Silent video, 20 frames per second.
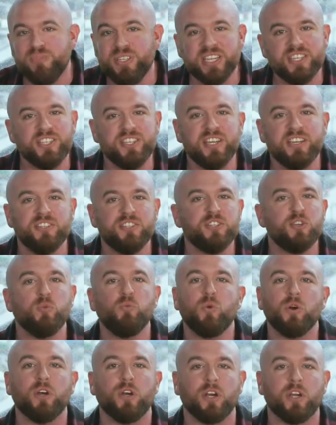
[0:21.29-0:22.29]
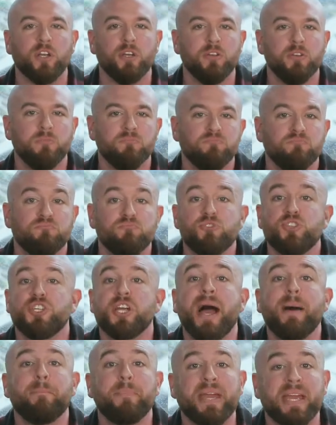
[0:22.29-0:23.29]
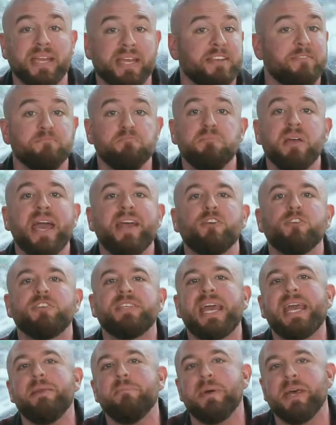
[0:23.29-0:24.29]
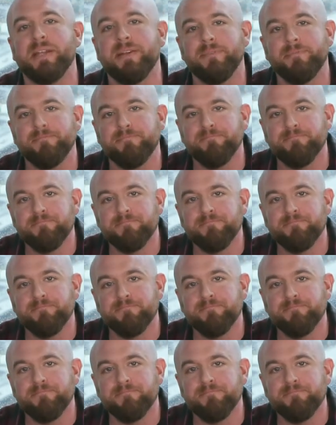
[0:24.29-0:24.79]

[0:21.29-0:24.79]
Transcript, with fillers: distance to work, shopping, and entertainment.